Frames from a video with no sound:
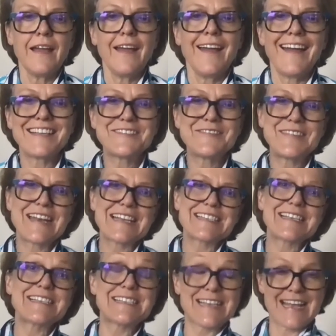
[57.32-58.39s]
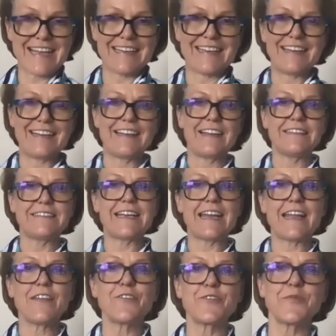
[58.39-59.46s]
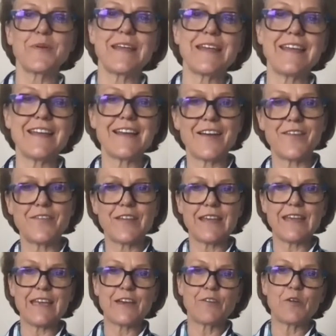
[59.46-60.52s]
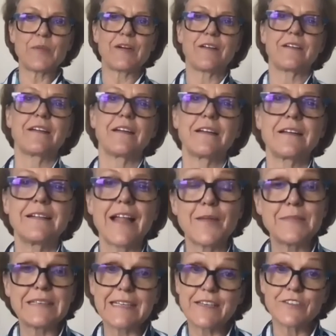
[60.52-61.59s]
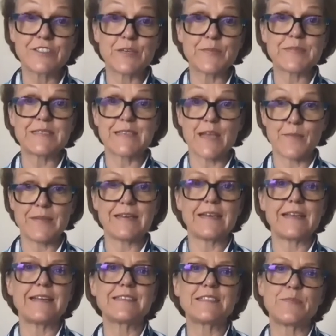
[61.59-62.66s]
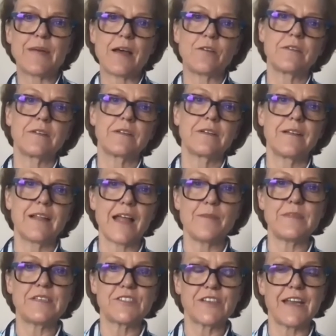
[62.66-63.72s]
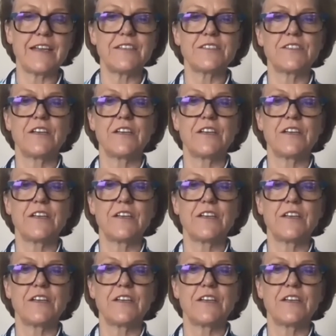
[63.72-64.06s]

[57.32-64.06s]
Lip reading: As Vanessa said, day 3 of the Eco America Climate Leadership Summit is about climate change